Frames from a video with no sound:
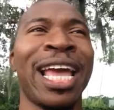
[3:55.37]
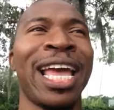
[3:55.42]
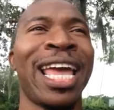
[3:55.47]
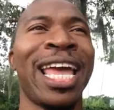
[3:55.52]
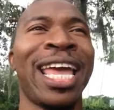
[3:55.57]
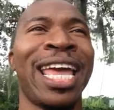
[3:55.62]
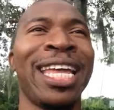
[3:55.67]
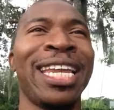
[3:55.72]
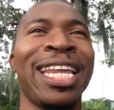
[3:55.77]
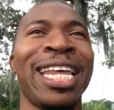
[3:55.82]

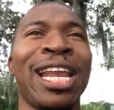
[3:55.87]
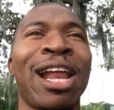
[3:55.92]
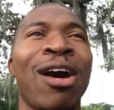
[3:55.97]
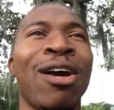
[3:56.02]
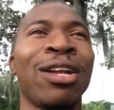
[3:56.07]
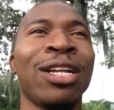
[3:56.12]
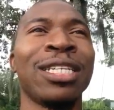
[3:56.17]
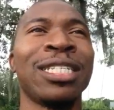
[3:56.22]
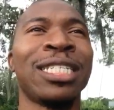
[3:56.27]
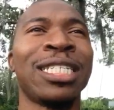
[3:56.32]
and then
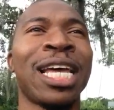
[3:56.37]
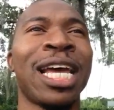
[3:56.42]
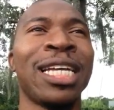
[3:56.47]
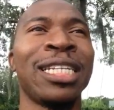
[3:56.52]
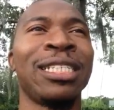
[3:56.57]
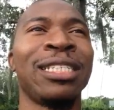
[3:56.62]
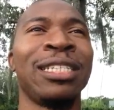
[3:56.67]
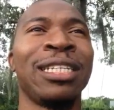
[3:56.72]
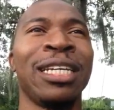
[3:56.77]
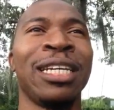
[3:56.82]
all of a
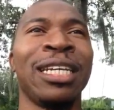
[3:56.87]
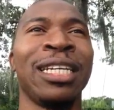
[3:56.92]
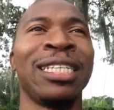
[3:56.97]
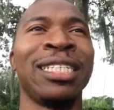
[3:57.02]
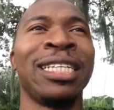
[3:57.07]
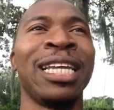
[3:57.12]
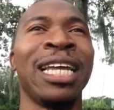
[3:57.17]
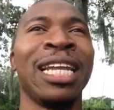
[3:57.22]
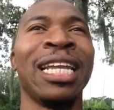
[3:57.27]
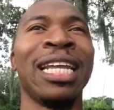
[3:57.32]
sudden
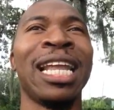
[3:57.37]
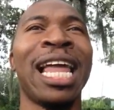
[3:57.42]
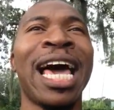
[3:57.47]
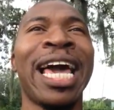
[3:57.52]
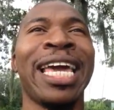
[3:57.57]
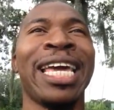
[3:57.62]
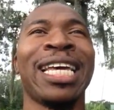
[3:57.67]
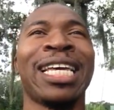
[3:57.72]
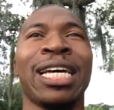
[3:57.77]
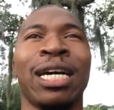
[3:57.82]
the
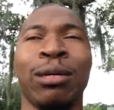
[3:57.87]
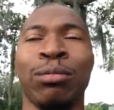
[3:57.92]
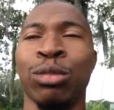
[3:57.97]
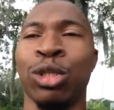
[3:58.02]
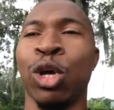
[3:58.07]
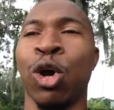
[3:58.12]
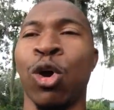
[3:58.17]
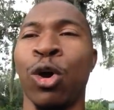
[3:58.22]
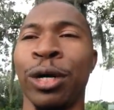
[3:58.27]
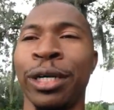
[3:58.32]
light comes
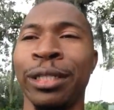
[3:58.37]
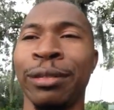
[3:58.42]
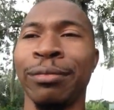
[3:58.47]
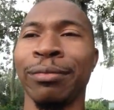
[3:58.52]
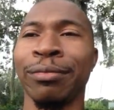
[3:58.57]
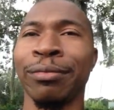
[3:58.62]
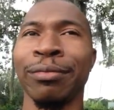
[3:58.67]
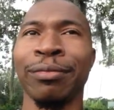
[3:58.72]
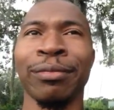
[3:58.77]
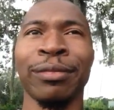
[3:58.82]
on,
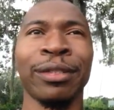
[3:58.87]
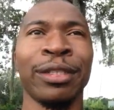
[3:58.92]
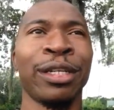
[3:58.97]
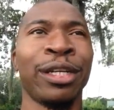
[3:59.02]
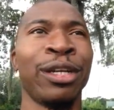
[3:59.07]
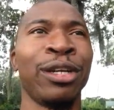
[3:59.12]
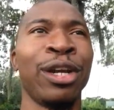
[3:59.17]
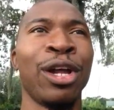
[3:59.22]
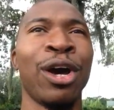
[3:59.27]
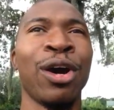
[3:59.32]

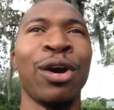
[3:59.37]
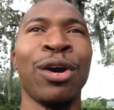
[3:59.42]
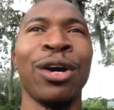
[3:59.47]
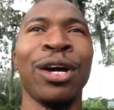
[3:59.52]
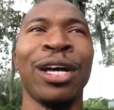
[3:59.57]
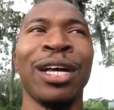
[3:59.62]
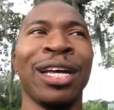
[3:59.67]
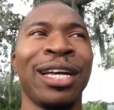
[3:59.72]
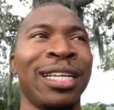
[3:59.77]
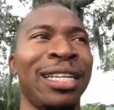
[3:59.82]
you know,
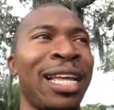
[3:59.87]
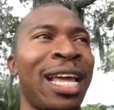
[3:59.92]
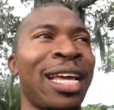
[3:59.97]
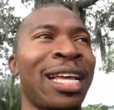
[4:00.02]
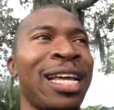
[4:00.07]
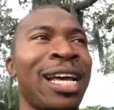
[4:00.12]
they